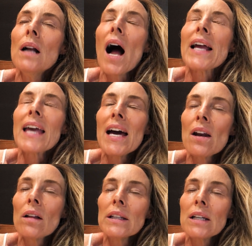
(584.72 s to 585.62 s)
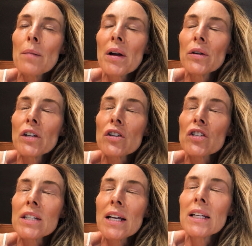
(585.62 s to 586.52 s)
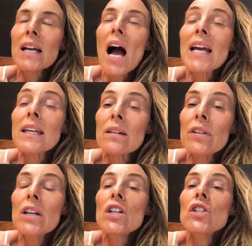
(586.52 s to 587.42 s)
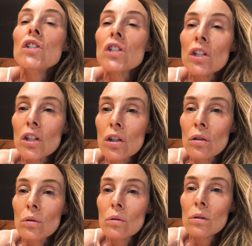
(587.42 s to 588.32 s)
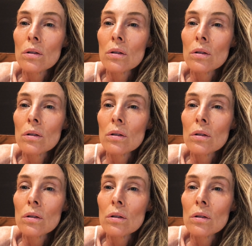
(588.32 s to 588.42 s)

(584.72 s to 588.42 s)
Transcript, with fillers: I cannot lean on my own understanding. I give it to you.